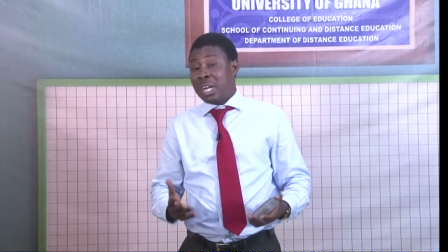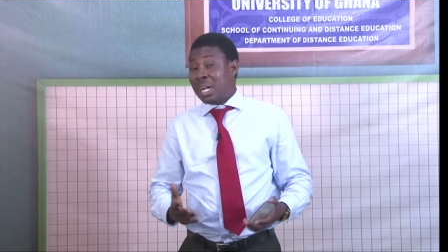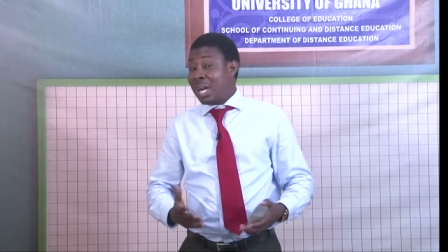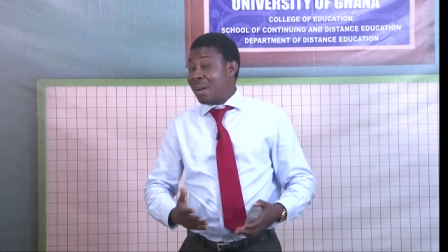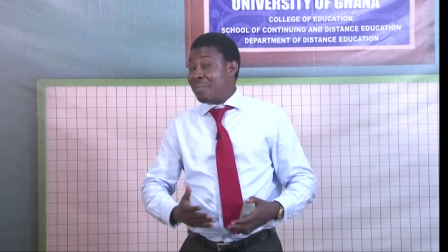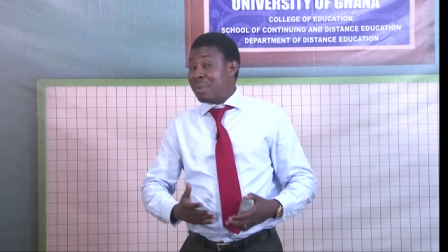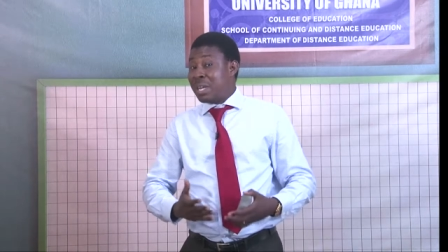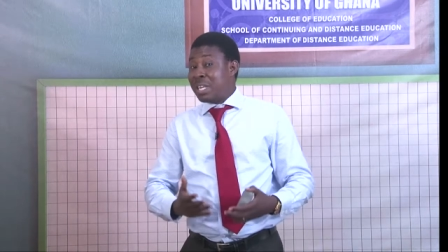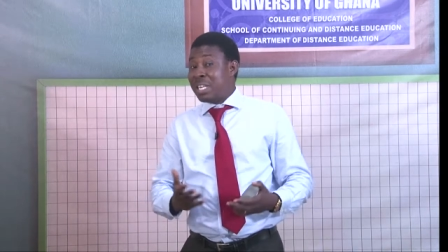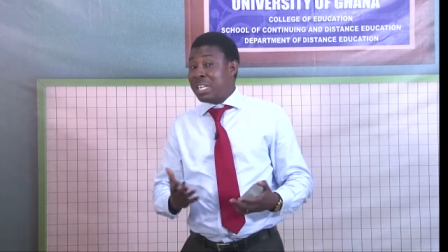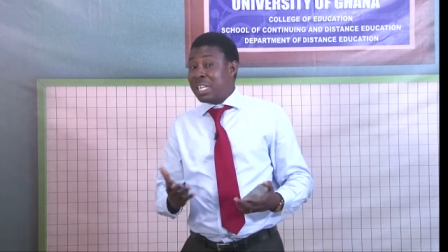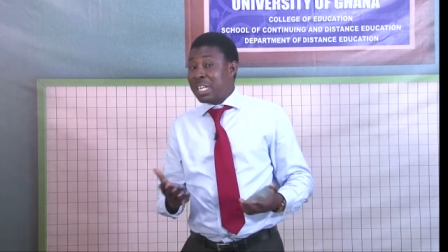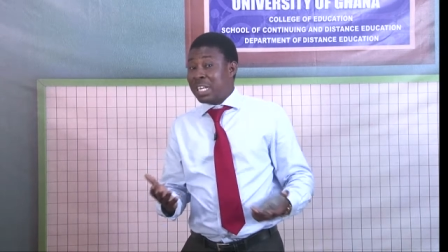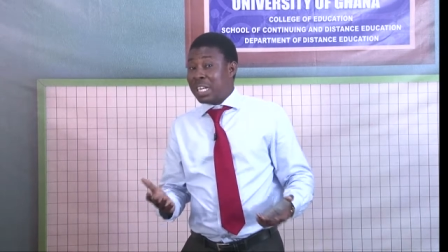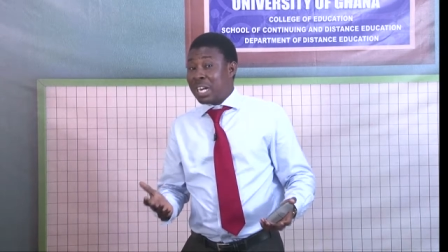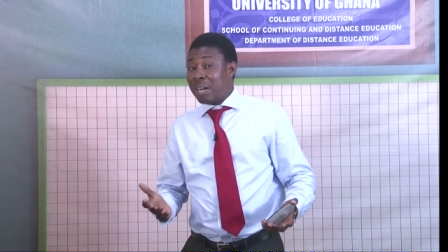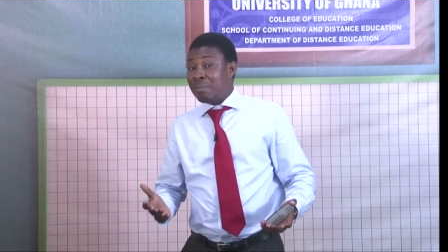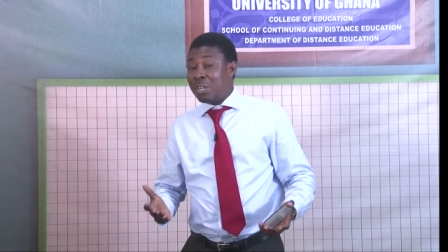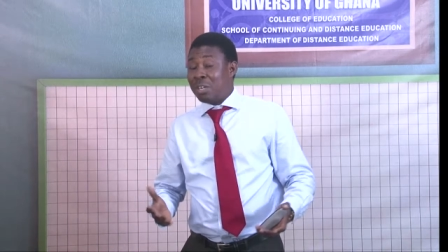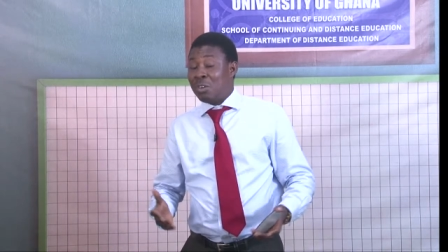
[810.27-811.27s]
Government didn't
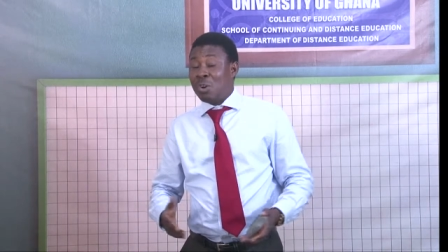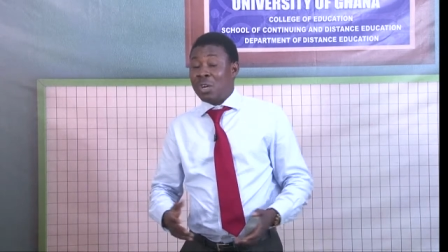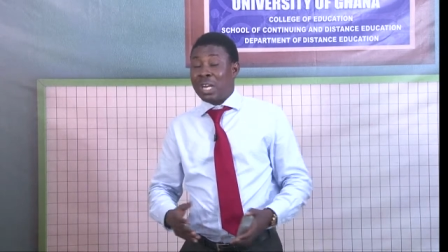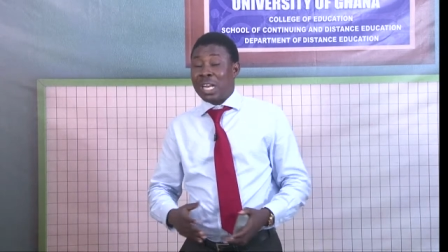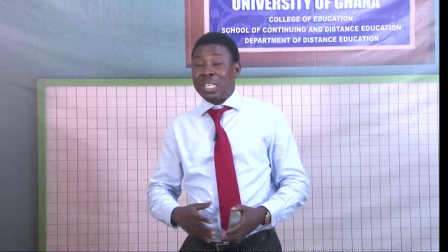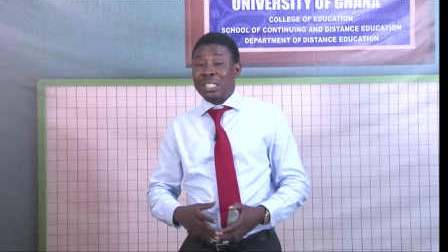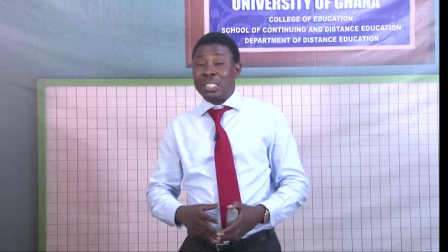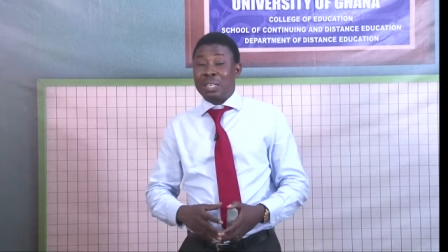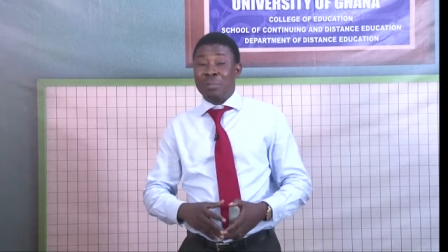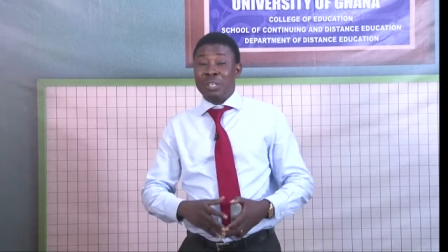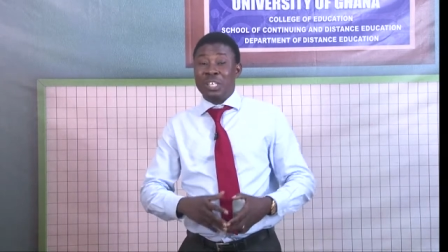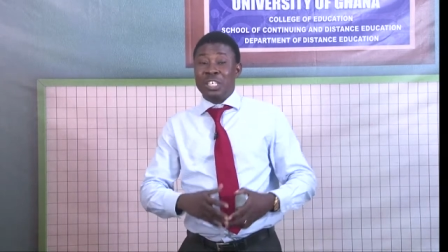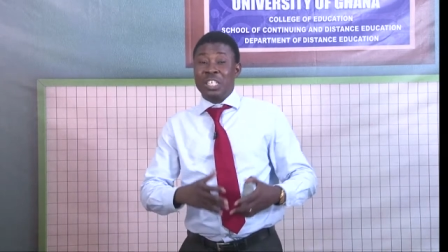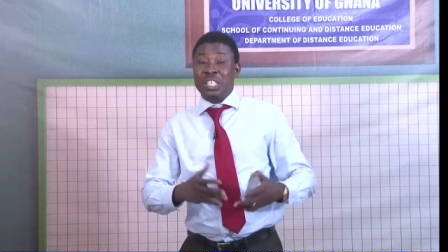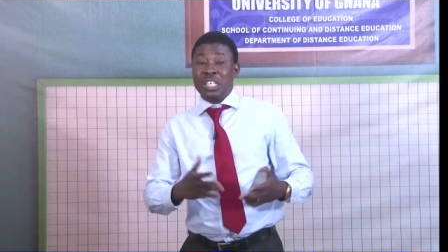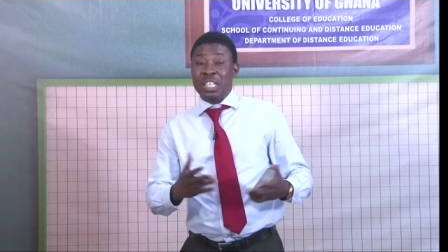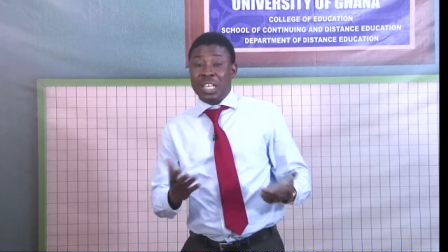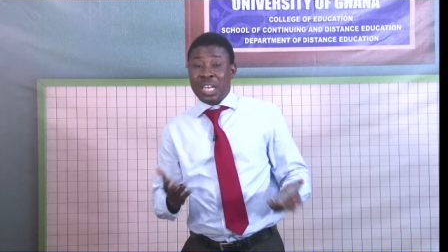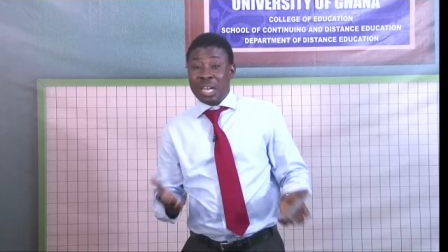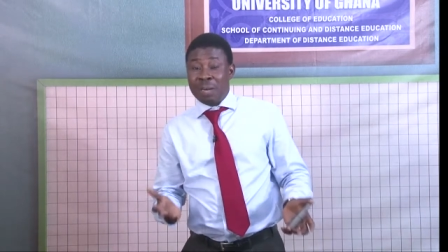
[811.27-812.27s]
come, the local assembly
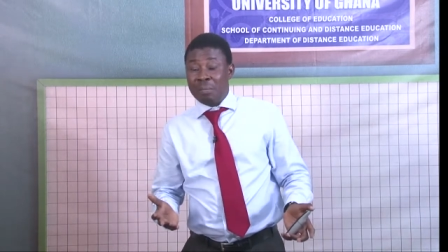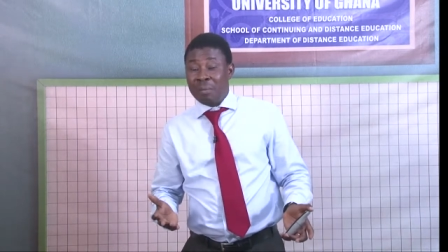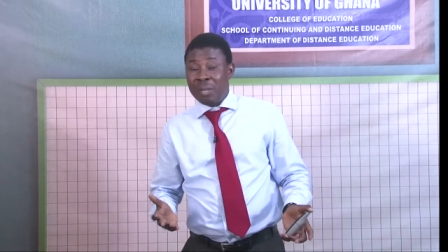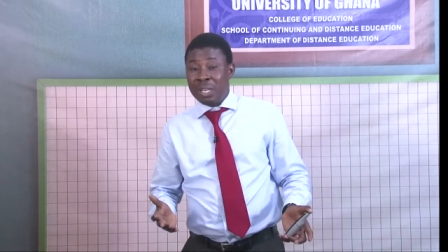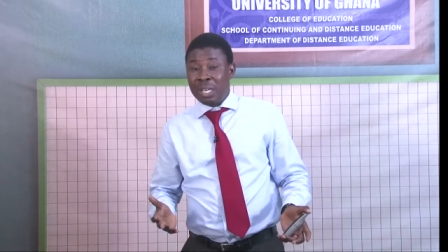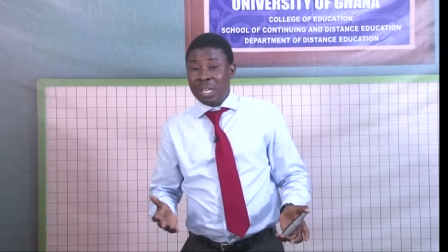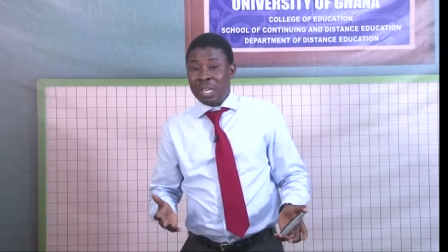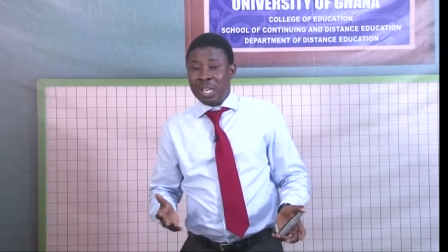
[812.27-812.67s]
didn't come,